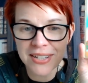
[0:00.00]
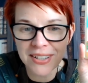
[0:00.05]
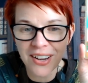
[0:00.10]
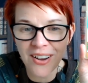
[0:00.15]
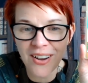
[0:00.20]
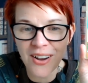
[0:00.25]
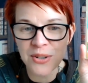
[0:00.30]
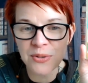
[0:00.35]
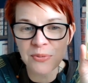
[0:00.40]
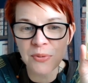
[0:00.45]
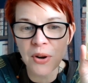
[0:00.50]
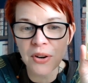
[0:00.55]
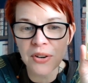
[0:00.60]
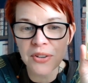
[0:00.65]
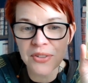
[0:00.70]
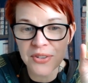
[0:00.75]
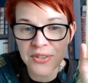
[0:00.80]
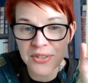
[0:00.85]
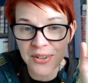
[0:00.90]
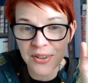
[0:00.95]
to card 1
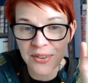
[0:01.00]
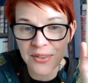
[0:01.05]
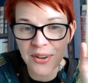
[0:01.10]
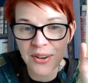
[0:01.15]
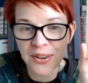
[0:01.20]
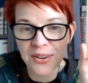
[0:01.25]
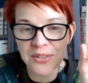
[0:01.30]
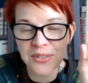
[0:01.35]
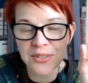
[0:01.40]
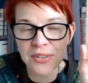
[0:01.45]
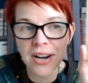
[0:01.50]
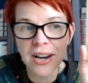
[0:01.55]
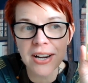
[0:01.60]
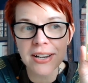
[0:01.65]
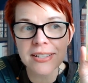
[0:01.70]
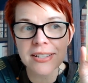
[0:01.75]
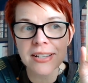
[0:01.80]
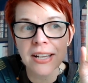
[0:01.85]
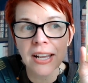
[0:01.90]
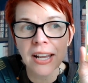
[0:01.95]
and the soul
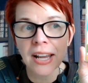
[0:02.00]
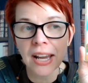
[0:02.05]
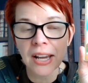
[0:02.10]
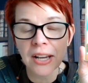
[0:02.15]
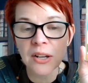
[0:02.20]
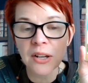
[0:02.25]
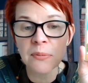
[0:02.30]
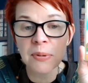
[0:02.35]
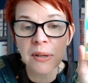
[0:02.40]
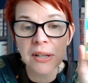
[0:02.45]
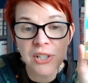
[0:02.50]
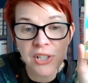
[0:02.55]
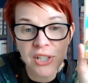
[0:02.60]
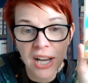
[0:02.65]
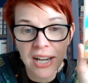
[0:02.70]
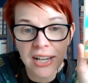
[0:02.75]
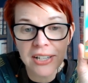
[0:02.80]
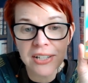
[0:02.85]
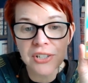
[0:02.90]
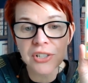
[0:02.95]
contracts, it could be a
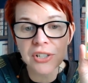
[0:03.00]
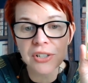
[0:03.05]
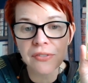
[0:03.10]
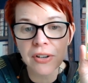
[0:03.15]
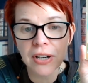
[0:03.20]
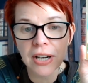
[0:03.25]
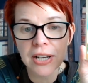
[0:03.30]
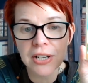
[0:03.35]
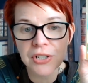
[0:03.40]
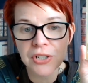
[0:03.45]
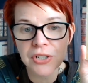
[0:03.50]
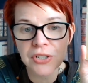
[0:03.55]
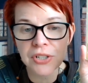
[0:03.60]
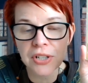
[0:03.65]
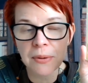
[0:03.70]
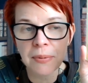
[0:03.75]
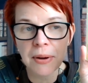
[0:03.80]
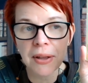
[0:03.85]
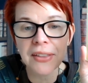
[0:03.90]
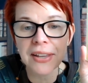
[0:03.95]
challenging
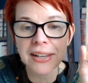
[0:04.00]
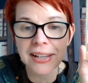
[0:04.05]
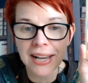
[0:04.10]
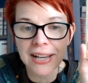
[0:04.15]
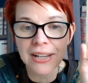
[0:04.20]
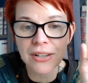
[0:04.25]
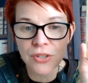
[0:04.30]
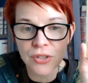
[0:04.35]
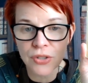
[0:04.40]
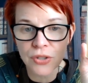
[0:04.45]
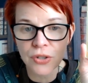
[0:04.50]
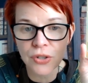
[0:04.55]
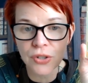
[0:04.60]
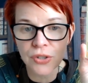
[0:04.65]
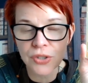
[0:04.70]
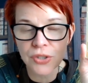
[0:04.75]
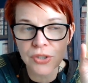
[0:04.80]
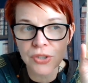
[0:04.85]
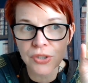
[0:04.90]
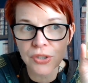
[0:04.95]
relationship and they get in
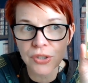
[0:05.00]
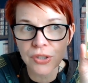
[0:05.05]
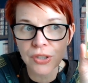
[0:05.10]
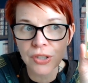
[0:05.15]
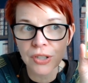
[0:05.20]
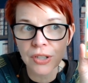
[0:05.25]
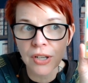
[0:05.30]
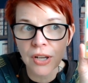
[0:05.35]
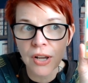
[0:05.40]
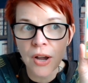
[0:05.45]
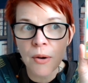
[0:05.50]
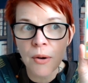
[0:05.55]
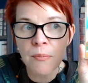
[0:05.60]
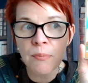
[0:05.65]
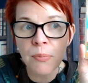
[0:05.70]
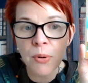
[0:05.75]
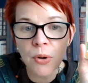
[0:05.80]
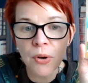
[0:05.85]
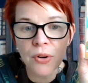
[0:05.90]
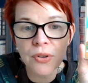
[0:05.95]
touch.
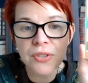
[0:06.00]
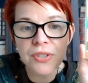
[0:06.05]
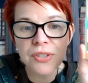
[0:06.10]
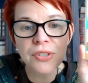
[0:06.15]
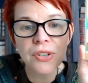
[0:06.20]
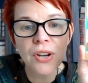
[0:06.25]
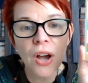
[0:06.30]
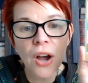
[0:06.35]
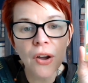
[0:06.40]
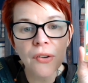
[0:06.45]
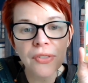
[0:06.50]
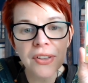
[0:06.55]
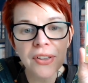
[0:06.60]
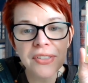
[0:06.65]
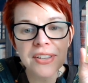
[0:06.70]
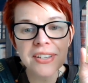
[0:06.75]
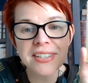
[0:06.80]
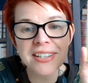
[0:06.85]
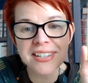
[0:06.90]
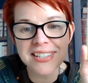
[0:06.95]
But know that
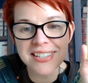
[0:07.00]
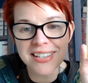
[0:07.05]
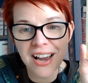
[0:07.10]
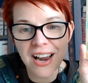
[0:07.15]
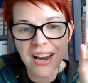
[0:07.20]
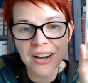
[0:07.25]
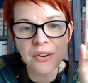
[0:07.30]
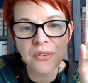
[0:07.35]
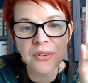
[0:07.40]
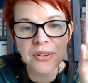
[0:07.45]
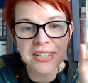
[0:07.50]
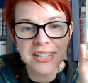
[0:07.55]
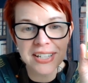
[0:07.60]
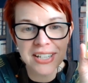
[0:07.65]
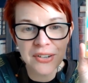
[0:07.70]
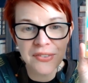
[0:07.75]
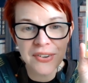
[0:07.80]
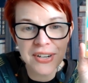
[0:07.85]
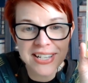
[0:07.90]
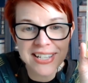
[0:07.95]
there's a sign or a
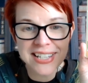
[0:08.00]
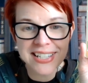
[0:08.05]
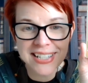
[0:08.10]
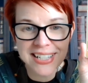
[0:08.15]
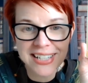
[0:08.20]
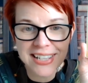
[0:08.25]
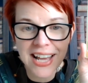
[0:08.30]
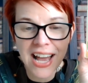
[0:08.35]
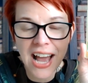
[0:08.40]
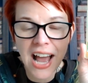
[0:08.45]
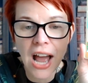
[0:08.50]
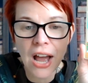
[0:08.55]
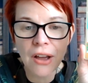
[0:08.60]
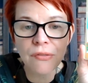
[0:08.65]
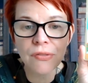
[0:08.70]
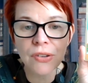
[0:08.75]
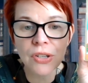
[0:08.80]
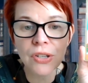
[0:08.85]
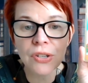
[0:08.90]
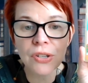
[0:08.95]
synchronicity there
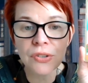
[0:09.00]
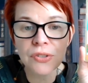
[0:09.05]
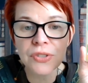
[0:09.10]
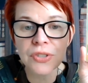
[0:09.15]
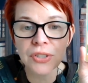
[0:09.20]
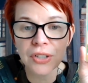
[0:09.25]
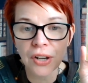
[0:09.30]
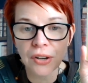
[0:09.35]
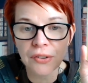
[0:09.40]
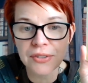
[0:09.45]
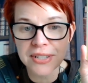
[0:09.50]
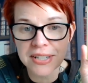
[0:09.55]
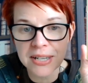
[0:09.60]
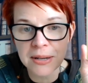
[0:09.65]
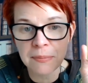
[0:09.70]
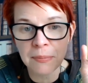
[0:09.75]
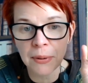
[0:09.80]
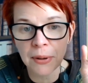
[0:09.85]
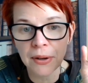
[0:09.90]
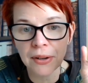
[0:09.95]
for you to go
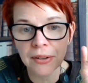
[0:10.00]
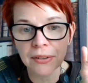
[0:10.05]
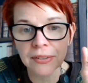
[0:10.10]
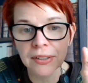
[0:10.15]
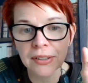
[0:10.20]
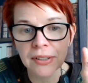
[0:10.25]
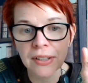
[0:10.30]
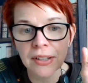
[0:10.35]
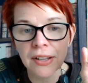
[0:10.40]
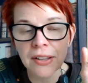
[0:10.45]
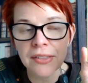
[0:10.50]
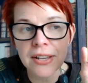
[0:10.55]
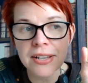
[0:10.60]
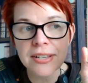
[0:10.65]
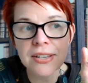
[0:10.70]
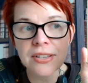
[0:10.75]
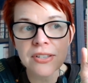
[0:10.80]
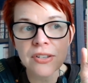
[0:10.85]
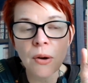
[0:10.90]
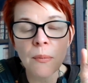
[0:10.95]
deeper.
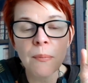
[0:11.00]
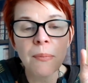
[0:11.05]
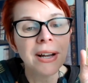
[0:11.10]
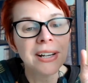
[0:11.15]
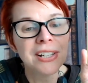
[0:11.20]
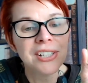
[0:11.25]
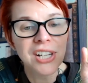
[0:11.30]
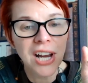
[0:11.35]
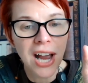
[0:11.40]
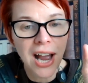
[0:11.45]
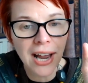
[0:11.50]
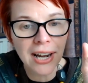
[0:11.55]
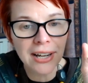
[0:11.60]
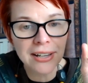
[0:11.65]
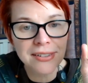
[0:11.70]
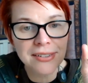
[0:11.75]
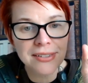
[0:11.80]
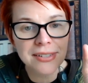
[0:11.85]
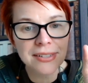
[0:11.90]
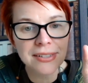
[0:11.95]
This is not by
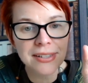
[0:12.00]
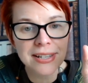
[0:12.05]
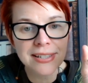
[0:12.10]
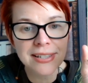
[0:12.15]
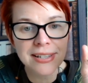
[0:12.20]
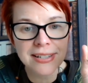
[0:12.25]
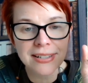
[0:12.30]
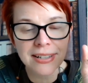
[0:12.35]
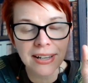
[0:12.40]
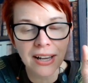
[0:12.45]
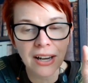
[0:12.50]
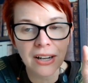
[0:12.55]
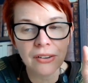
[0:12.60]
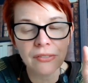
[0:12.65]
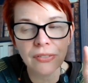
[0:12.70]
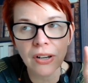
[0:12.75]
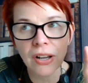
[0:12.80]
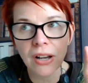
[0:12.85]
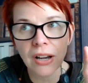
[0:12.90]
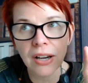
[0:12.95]
chance. This is kind
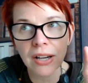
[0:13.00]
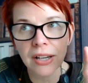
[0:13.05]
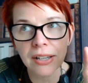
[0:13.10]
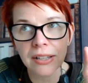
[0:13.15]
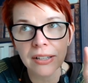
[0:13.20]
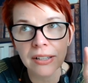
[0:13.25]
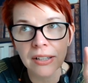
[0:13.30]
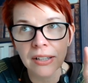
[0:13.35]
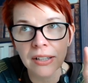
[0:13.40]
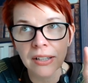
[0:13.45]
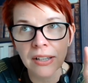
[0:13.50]
of like,